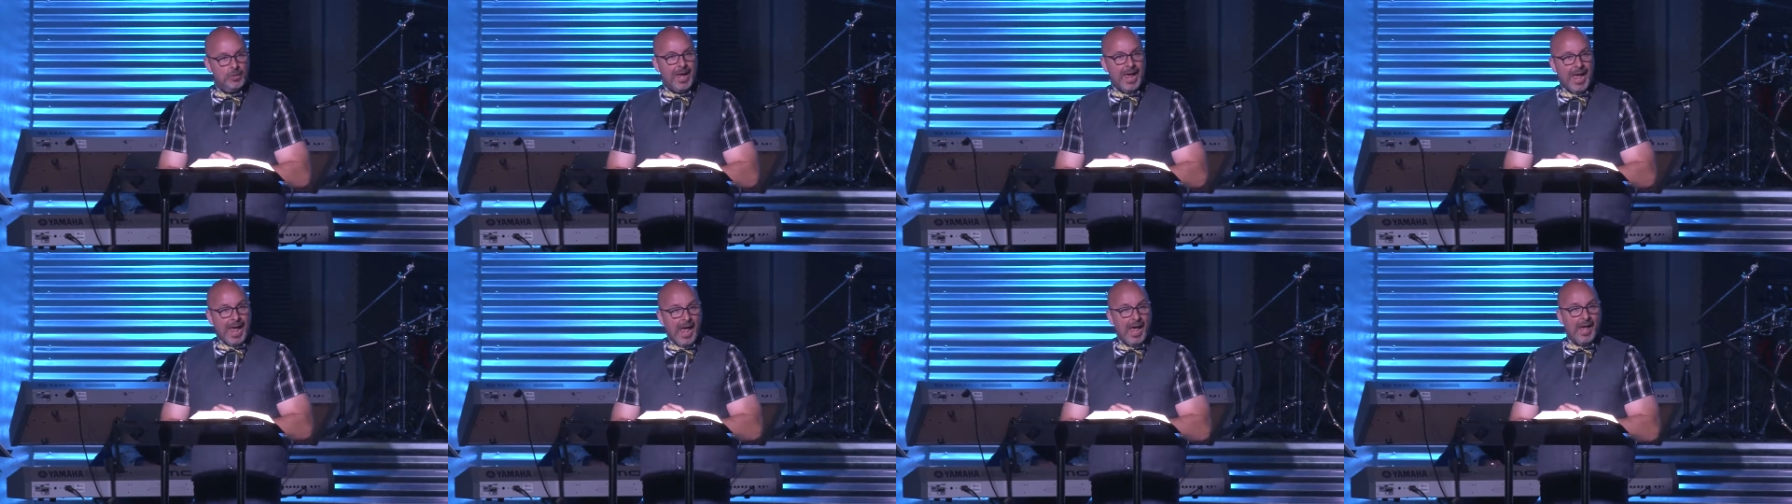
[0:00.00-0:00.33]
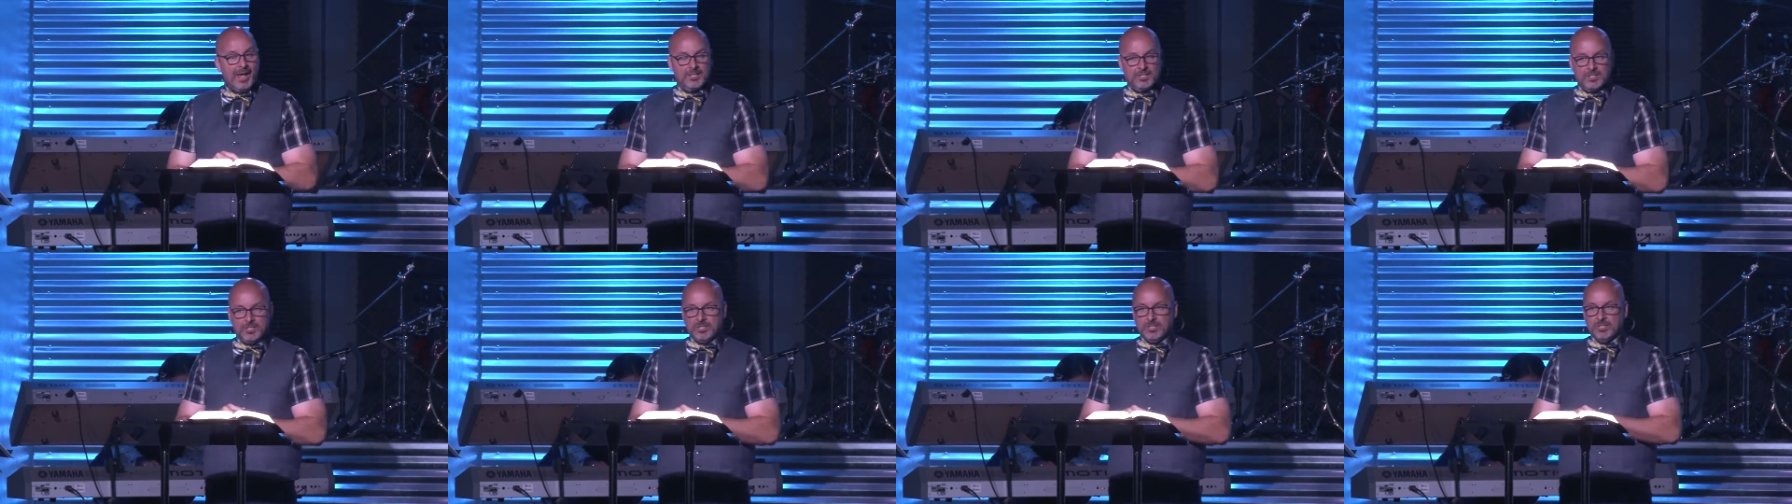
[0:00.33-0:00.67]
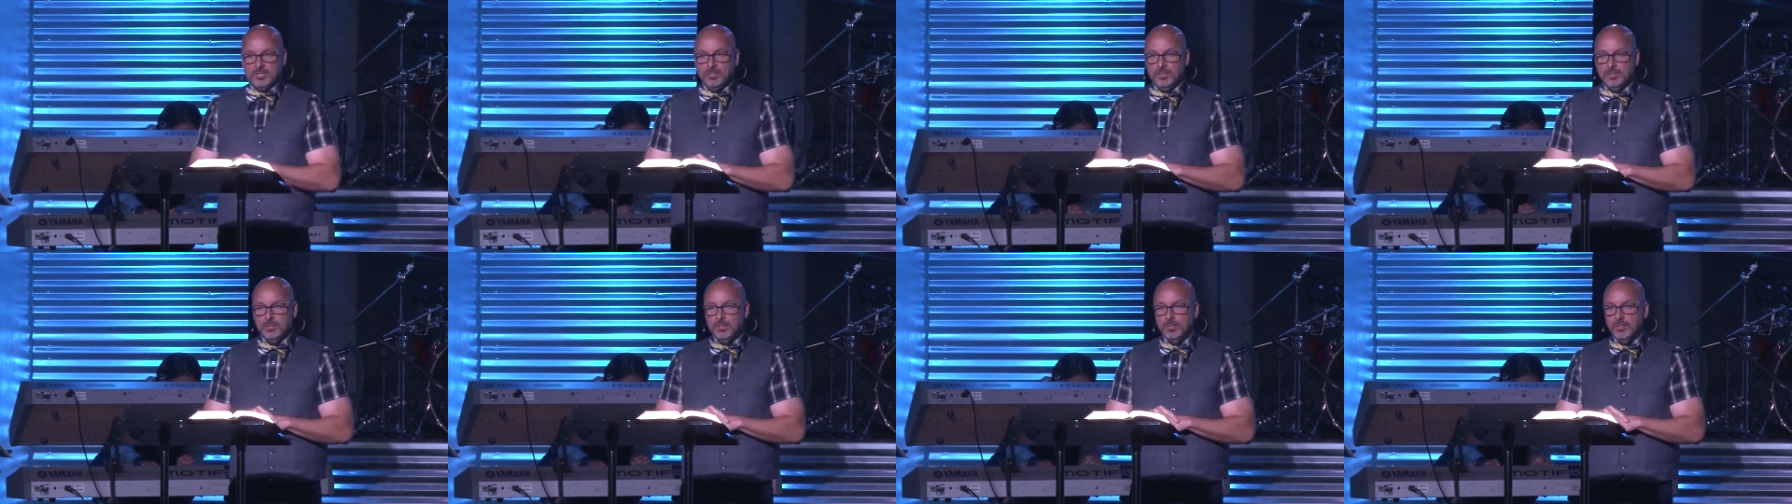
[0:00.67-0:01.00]
asked
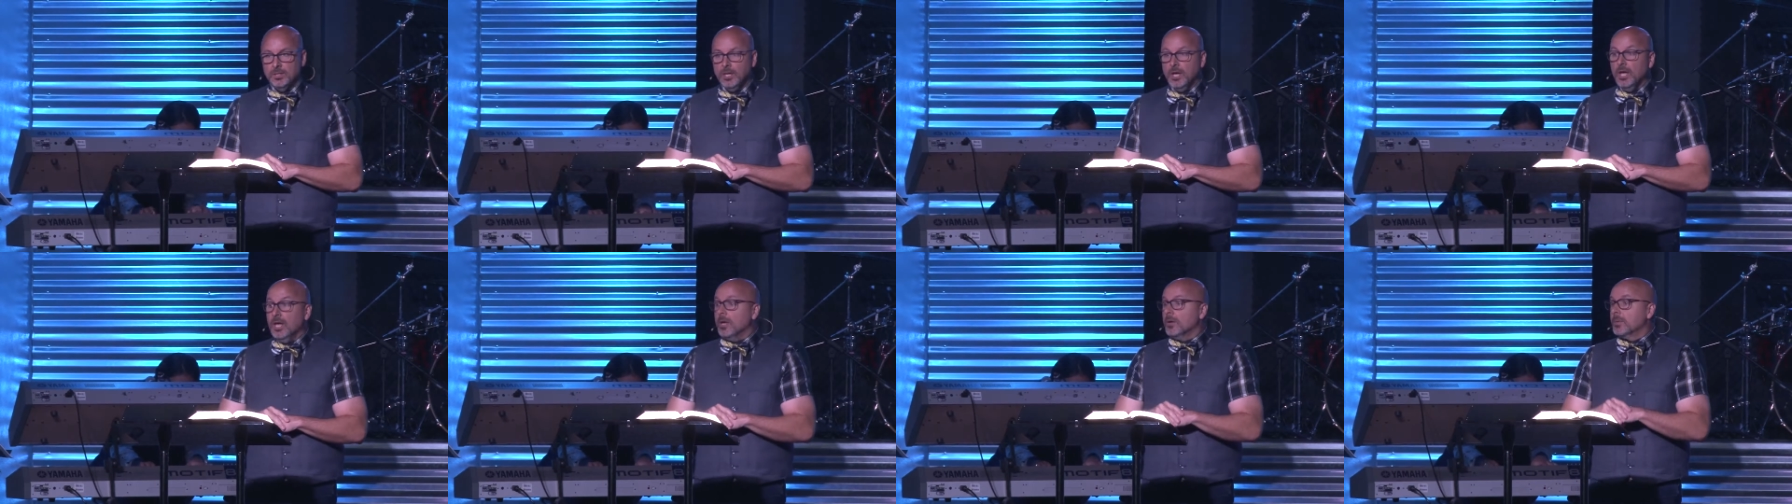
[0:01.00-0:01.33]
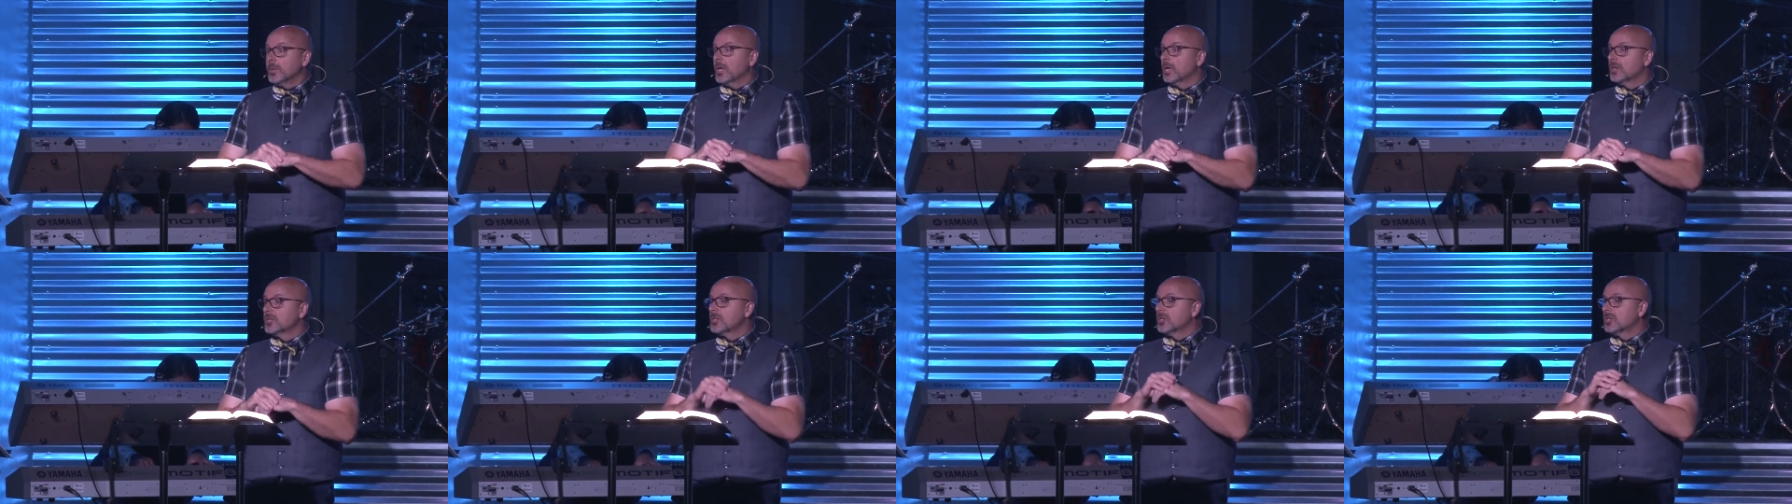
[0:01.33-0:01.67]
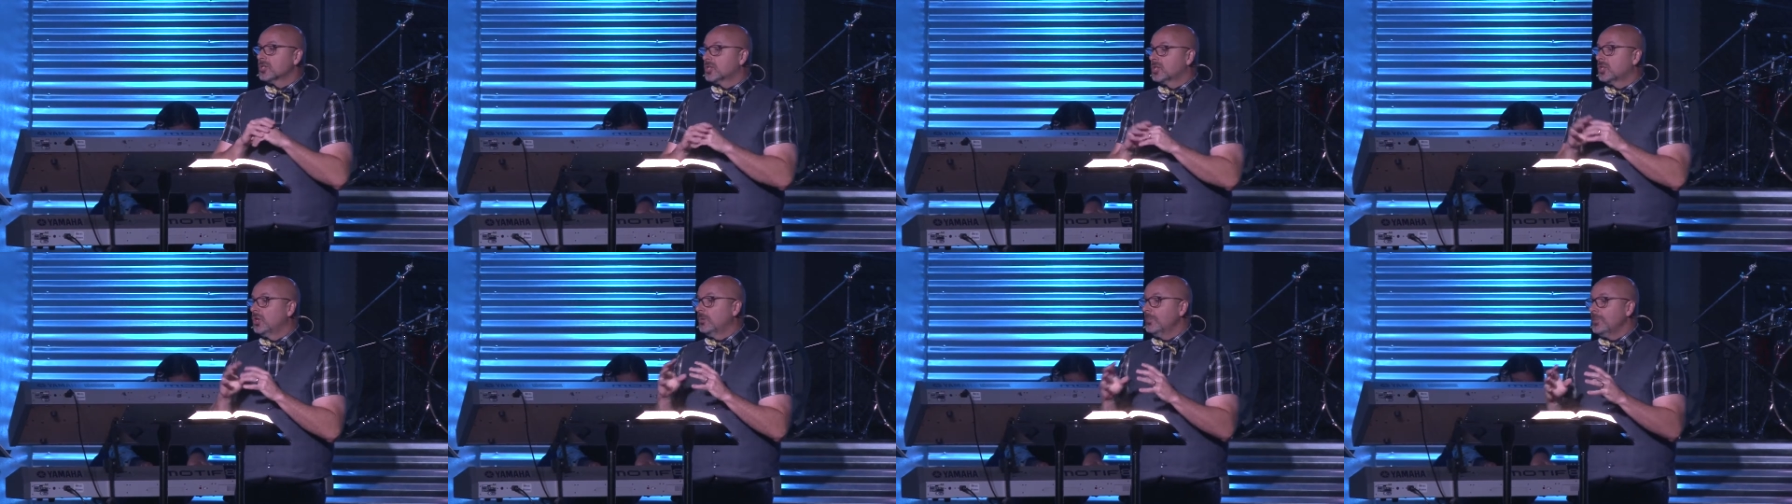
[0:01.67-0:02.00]
because
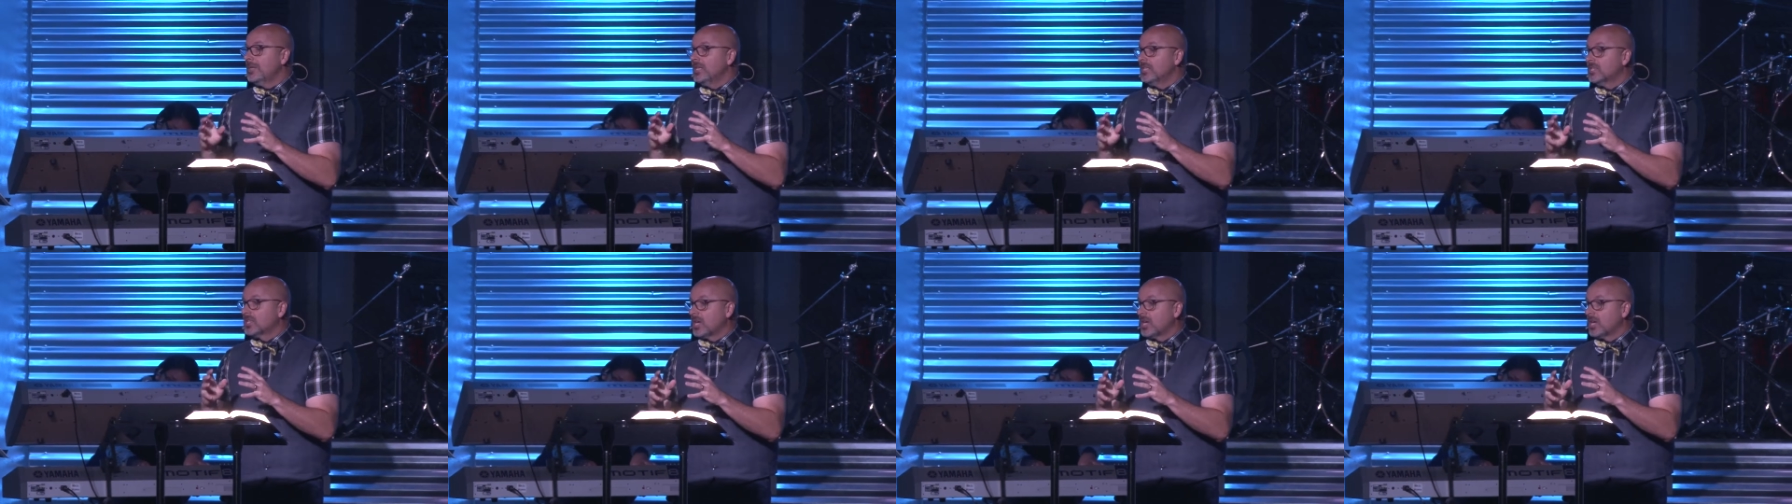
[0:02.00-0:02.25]
there's too many